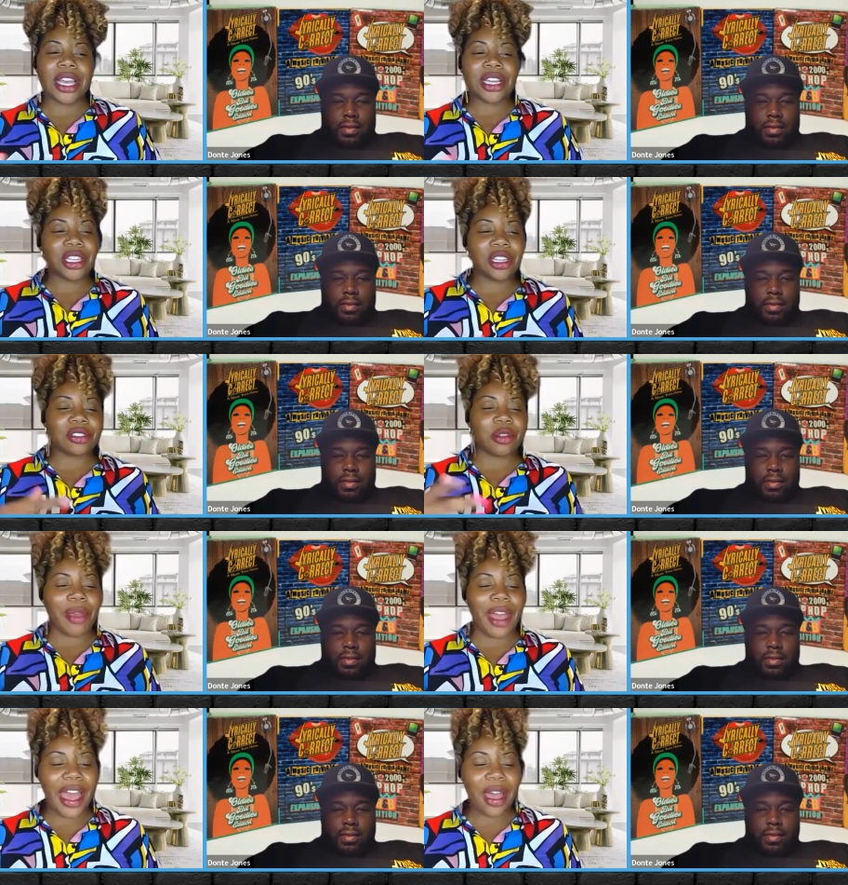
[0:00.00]
Speaker 1: good or is it
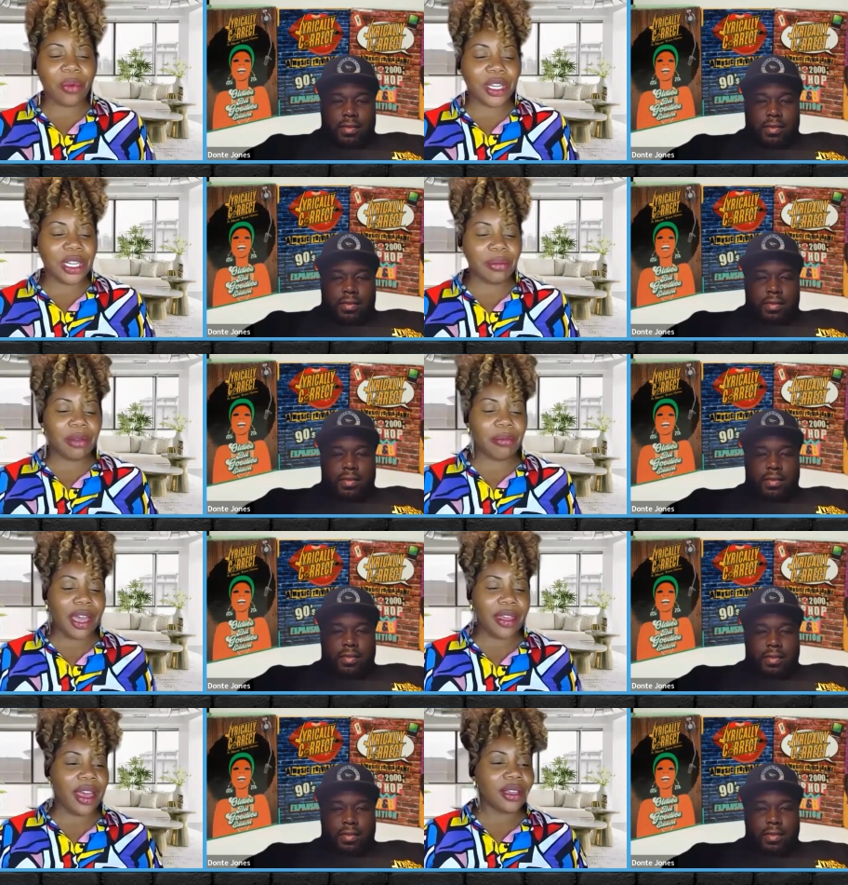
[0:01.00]
bad? What did he mean
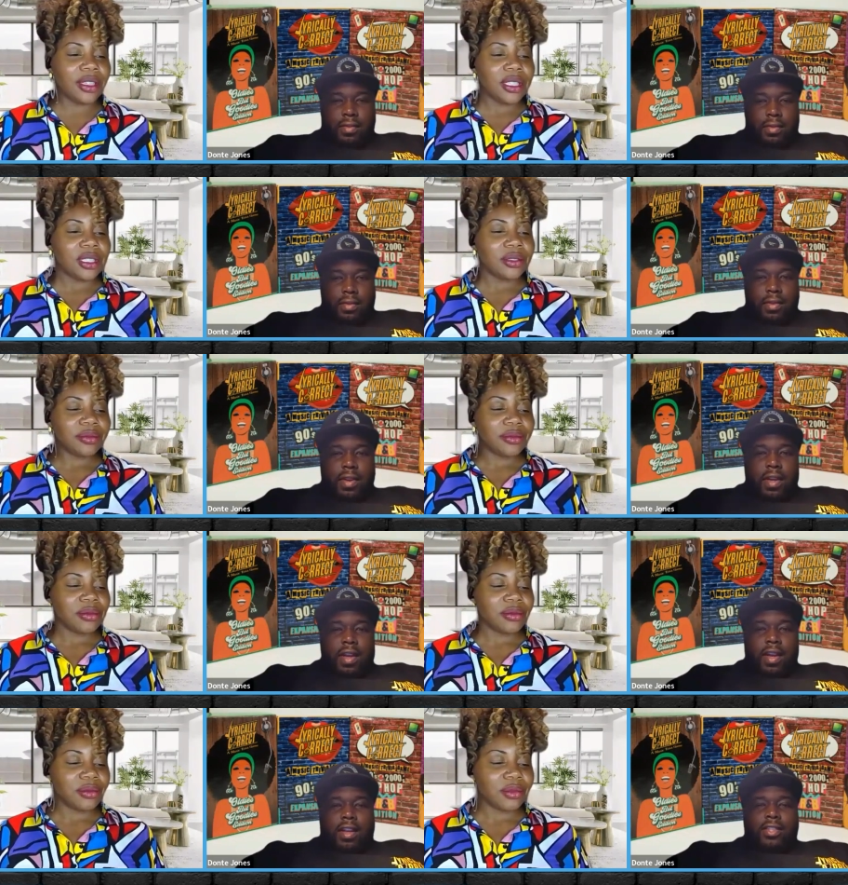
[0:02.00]
by that?
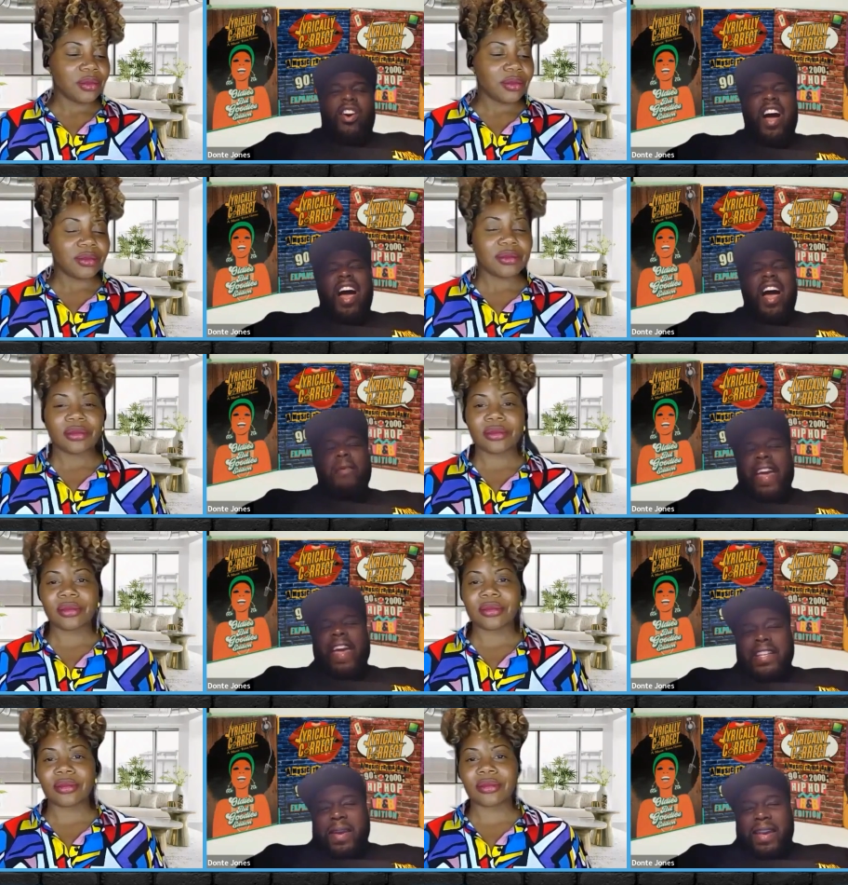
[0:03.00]
Speaker 2: So I'm a
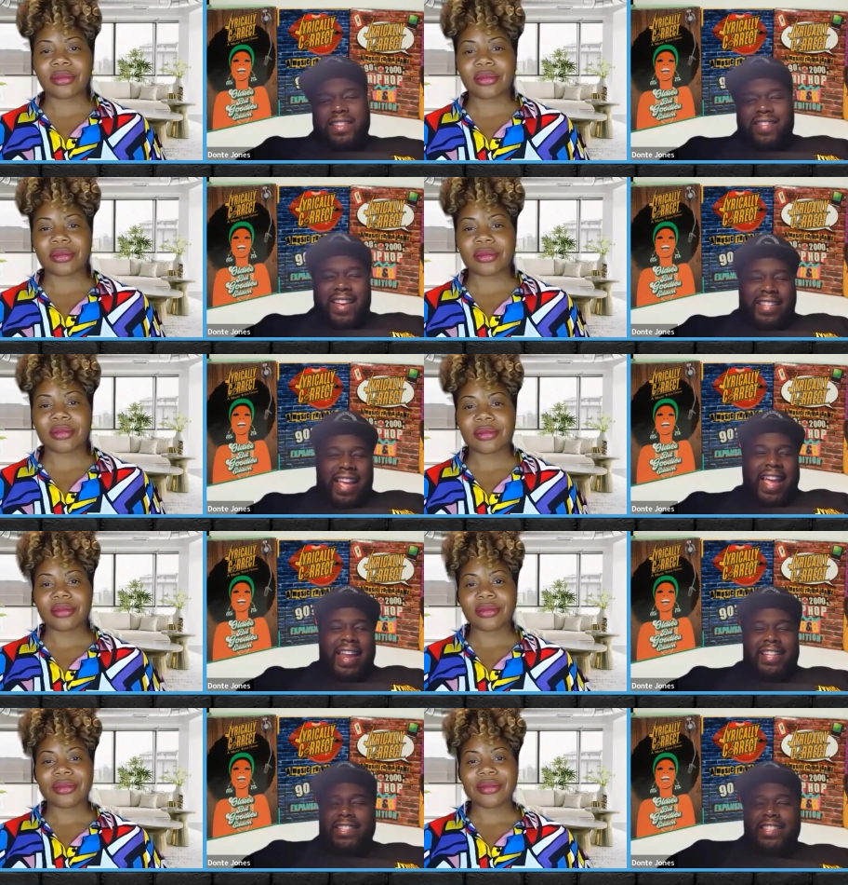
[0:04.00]
finance major, right? So I kind
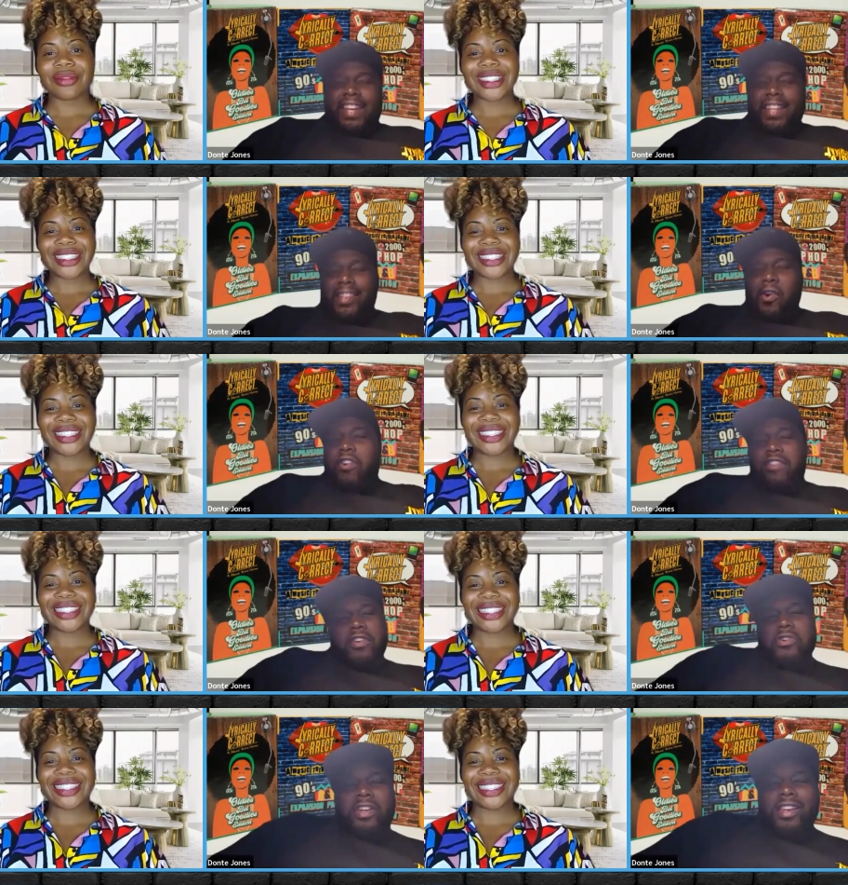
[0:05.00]
of studied the
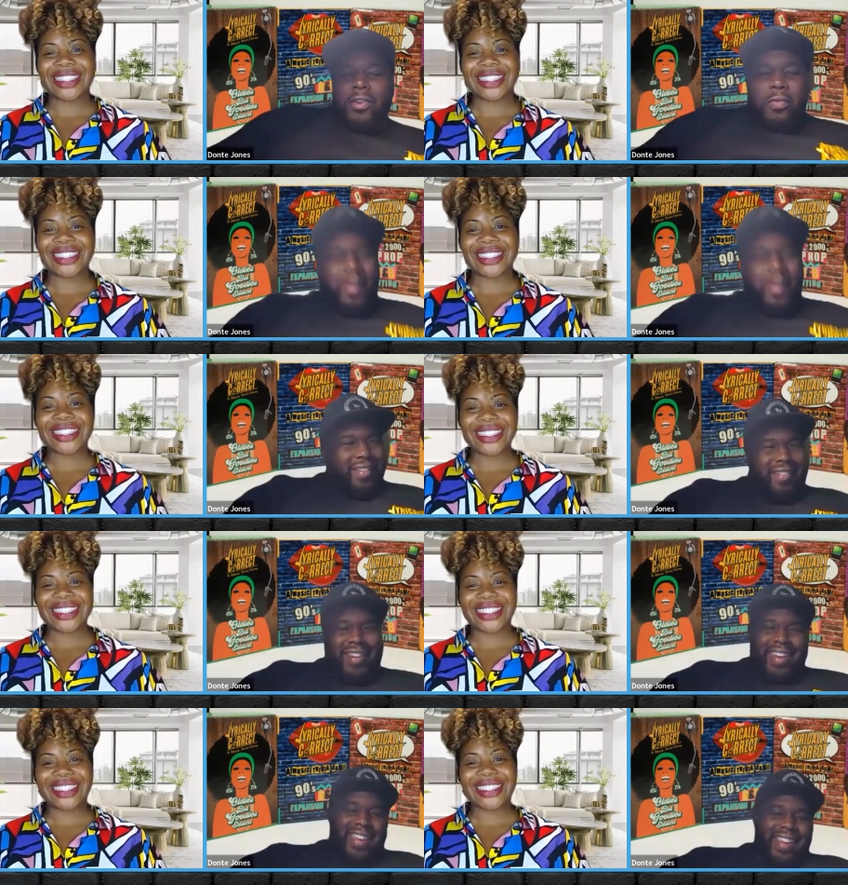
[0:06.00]
Oracle a little bit,
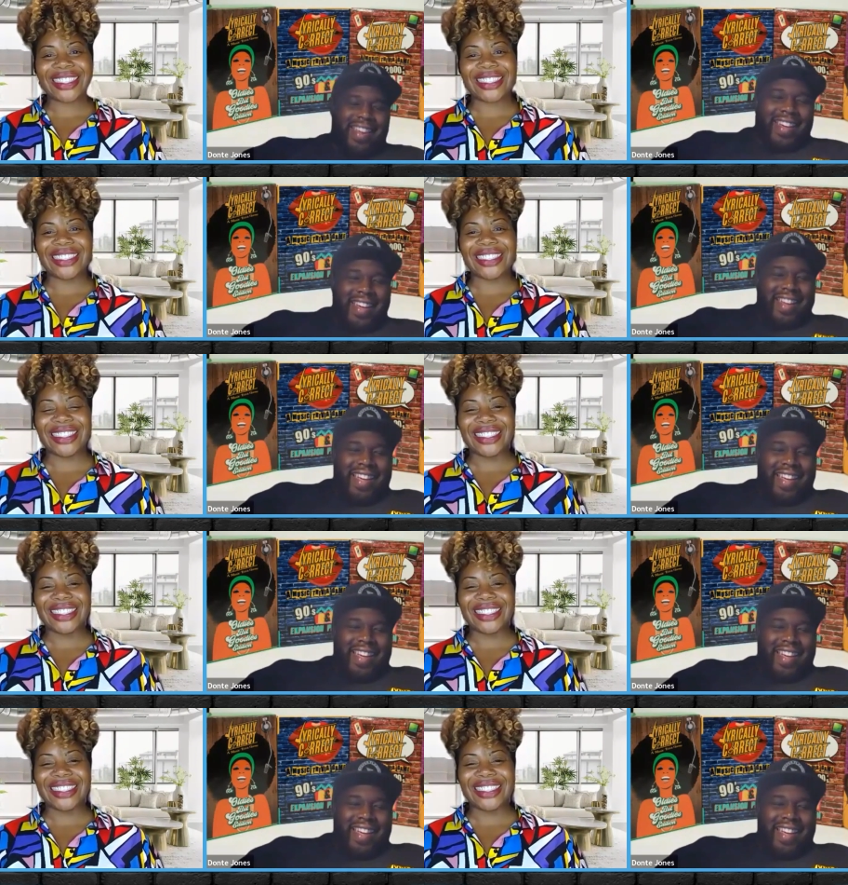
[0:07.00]
right? But